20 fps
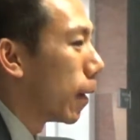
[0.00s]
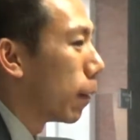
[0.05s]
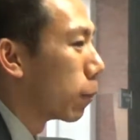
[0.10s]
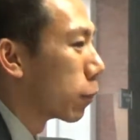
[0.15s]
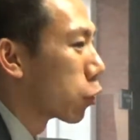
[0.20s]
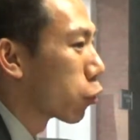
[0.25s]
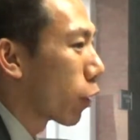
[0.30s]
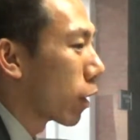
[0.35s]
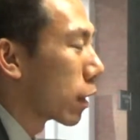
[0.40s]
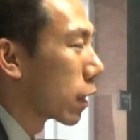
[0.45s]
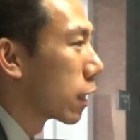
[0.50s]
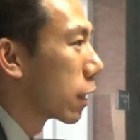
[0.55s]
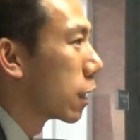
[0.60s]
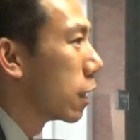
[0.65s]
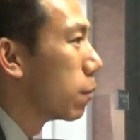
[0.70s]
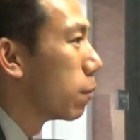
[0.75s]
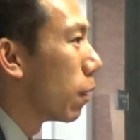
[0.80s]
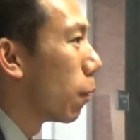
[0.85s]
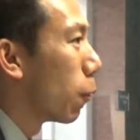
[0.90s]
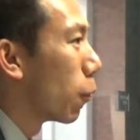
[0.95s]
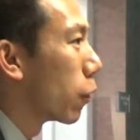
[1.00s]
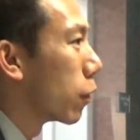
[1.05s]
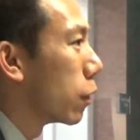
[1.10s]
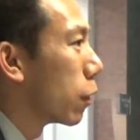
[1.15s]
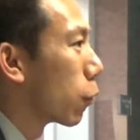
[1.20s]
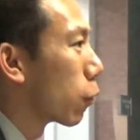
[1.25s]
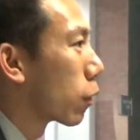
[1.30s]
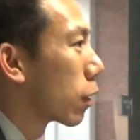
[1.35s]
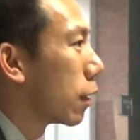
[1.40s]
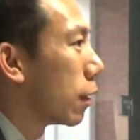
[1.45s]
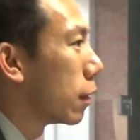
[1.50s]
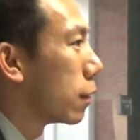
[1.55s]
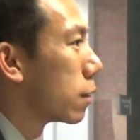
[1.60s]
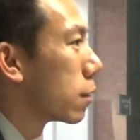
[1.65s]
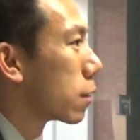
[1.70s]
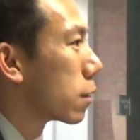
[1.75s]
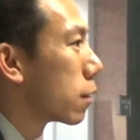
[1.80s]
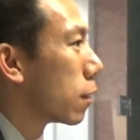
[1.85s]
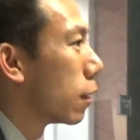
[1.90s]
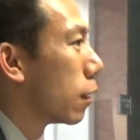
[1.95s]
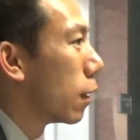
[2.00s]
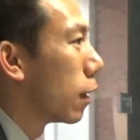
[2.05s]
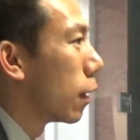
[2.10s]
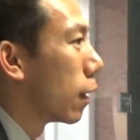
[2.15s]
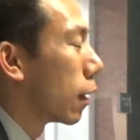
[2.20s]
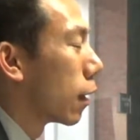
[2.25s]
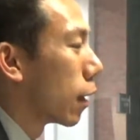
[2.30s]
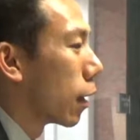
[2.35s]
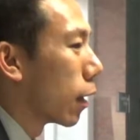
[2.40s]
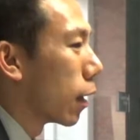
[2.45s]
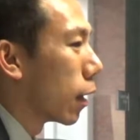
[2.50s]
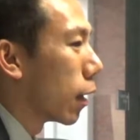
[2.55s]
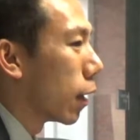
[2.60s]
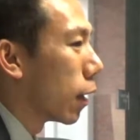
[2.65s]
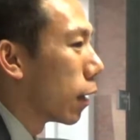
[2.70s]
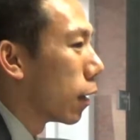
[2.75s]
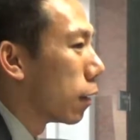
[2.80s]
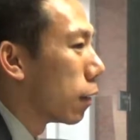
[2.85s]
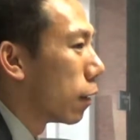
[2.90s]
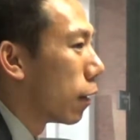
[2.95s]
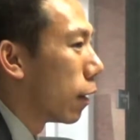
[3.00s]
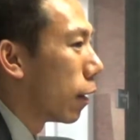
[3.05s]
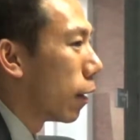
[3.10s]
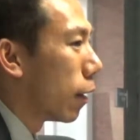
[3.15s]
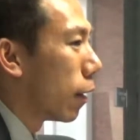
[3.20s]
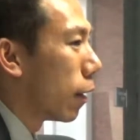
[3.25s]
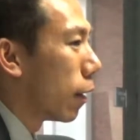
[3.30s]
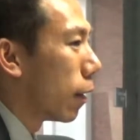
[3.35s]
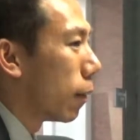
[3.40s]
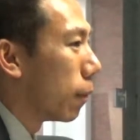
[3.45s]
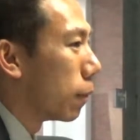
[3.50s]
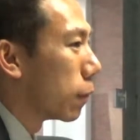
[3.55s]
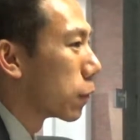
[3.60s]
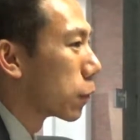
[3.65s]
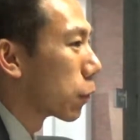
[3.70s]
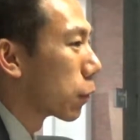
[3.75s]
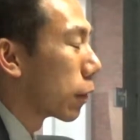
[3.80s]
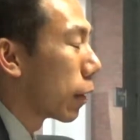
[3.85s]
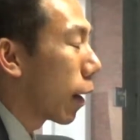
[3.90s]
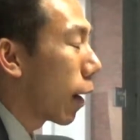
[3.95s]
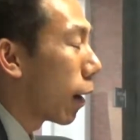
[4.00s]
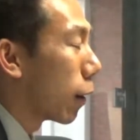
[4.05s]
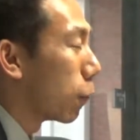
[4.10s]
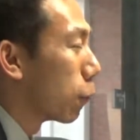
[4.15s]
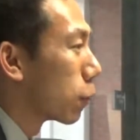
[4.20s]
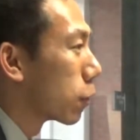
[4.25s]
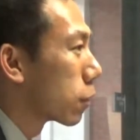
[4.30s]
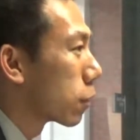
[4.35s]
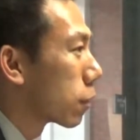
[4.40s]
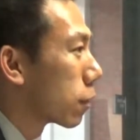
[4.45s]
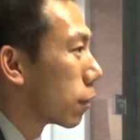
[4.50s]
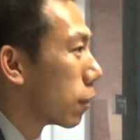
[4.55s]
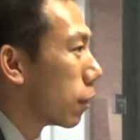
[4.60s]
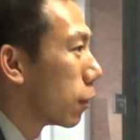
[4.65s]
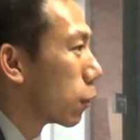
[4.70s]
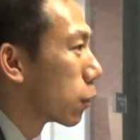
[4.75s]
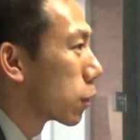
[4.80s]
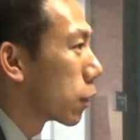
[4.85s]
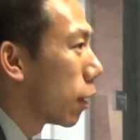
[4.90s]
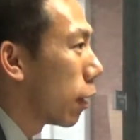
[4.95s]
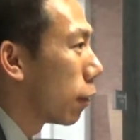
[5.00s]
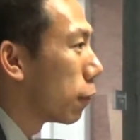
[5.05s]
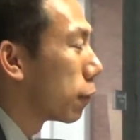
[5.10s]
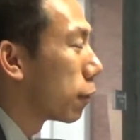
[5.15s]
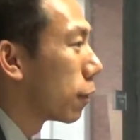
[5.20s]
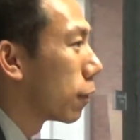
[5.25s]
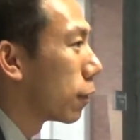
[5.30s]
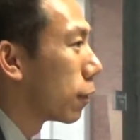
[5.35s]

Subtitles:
trying to keep up with the other kids, and so yeah, it was tough.